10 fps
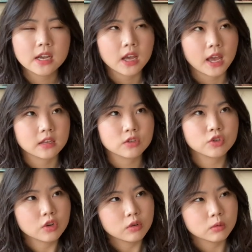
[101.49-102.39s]
And
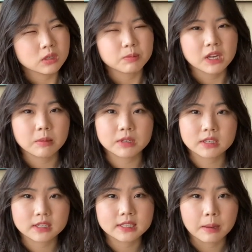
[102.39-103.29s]
so sometime in
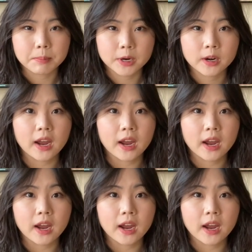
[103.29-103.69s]
December,